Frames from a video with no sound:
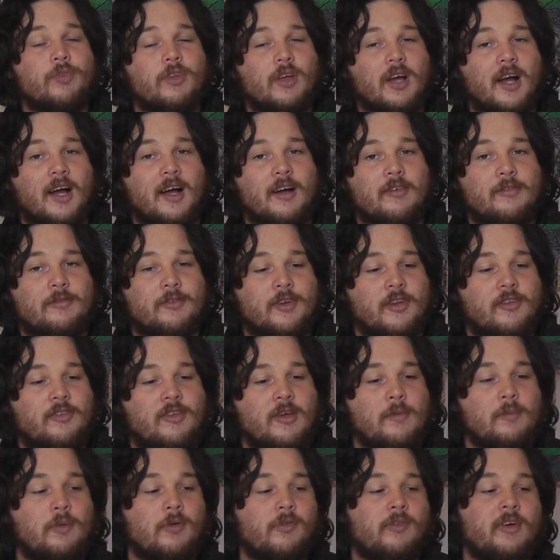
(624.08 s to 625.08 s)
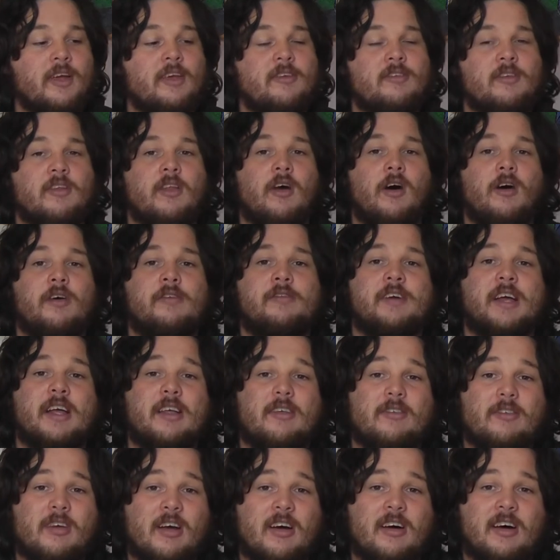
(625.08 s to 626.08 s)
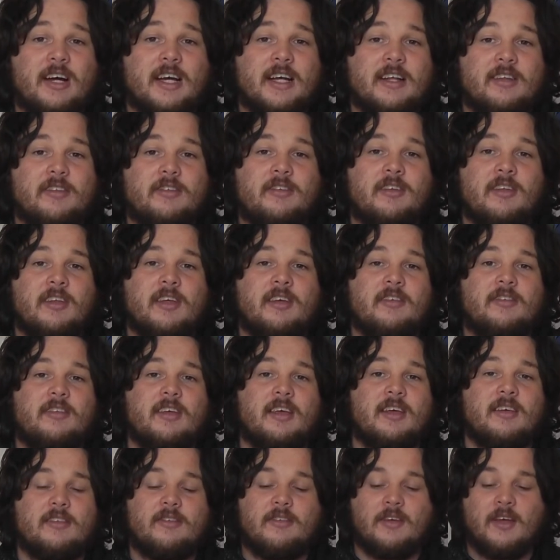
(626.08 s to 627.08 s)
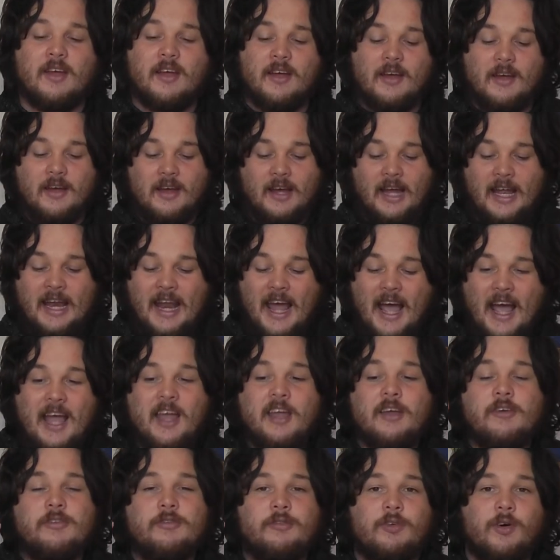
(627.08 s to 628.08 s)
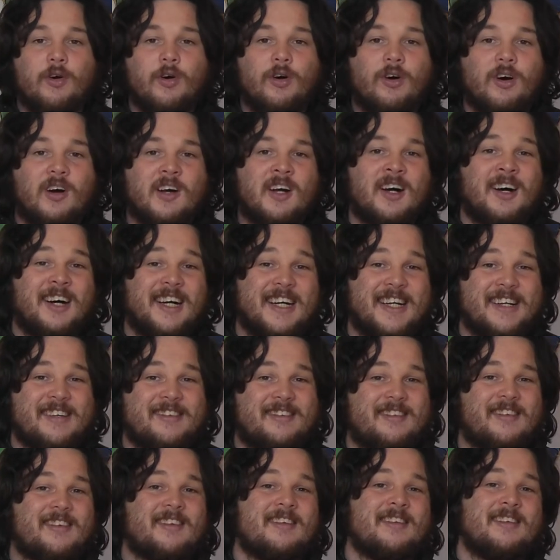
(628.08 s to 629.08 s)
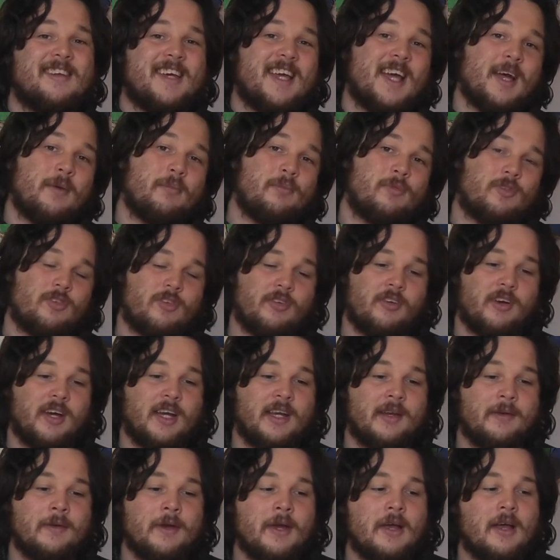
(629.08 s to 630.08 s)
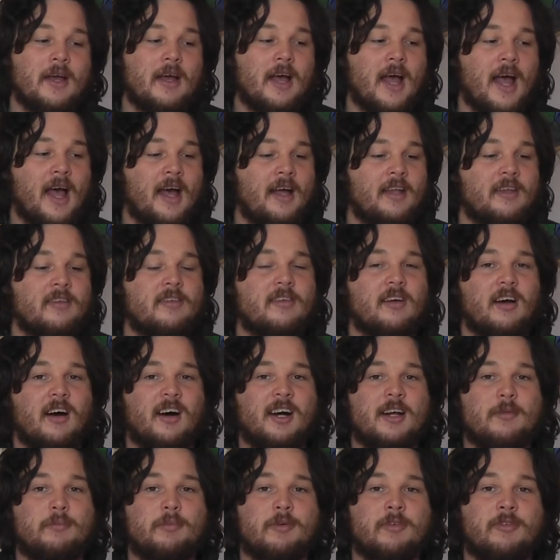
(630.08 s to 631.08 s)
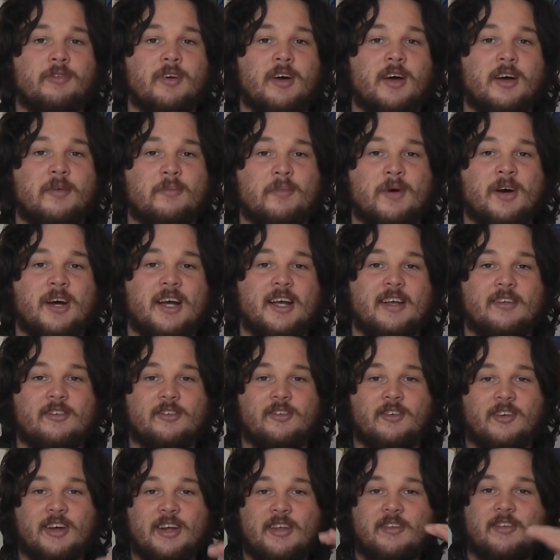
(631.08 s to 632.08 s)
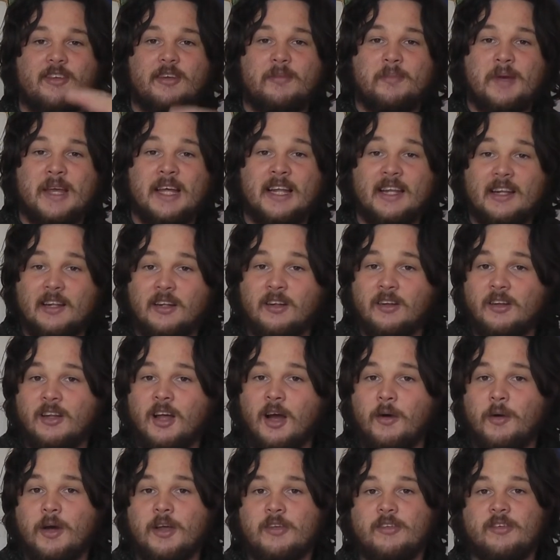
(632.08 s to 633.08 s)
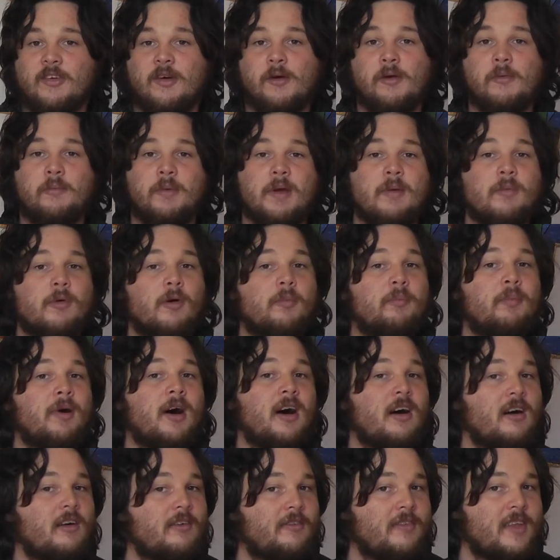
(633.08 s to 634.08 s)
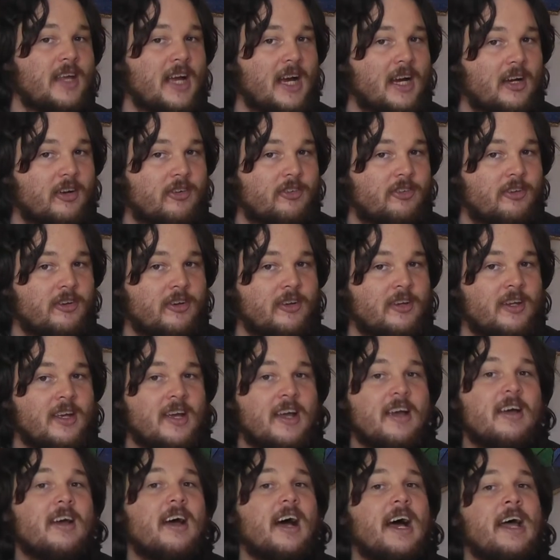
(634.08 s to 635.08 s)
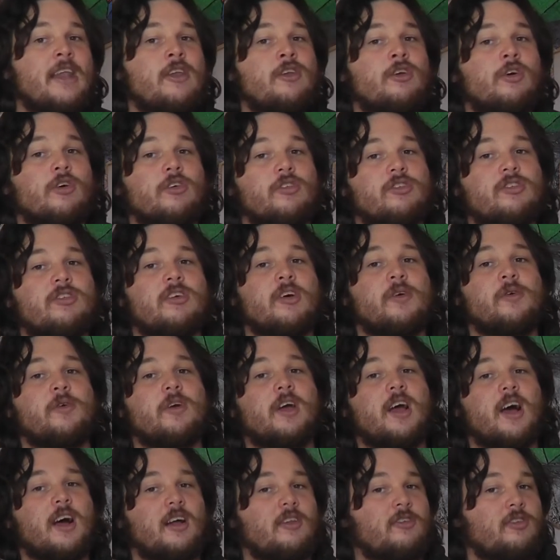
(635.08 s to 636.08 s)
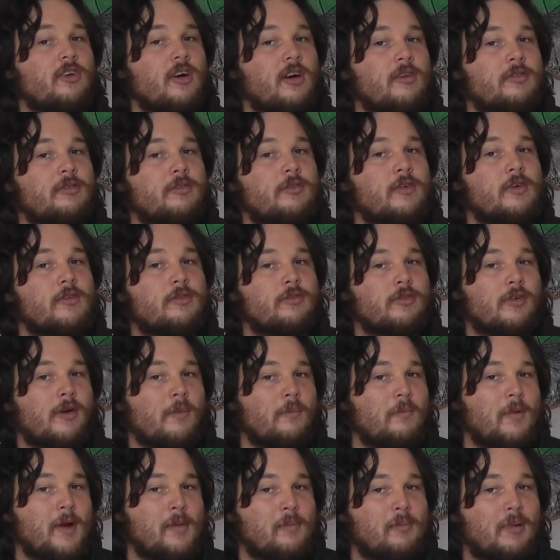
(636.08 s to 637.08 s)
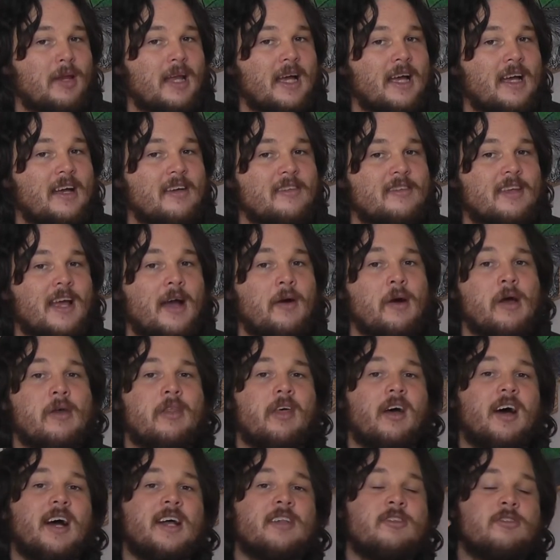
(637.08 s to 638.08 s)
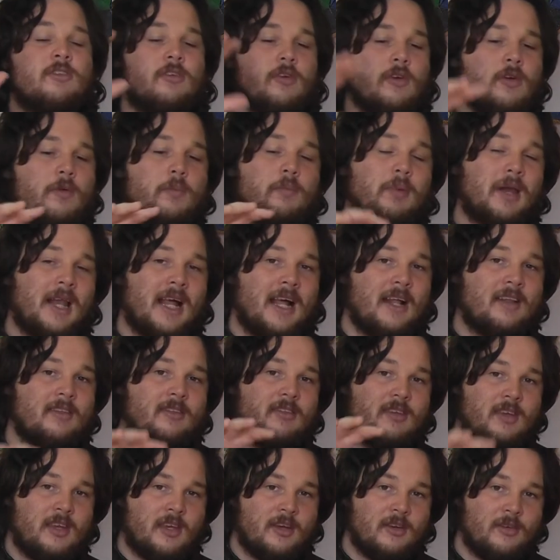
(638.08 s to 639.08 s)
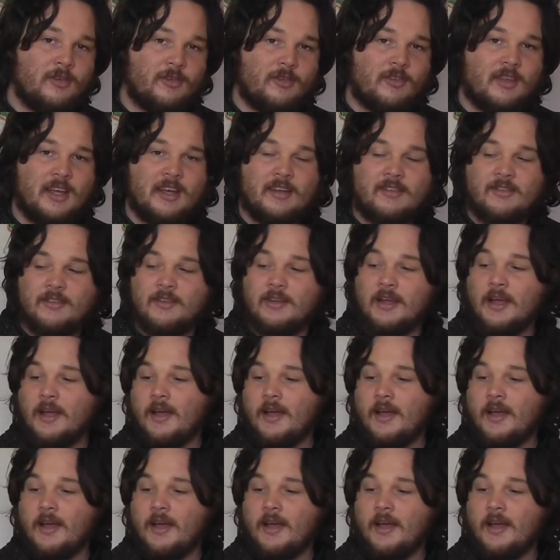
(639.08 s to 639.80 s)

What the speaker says: for the simple reason of its height. So this is an A4 height DM screen, and I prefer my screens to be a little lower so I'm a bit more part of the action and not so cut off from my players. However, I do plan to use this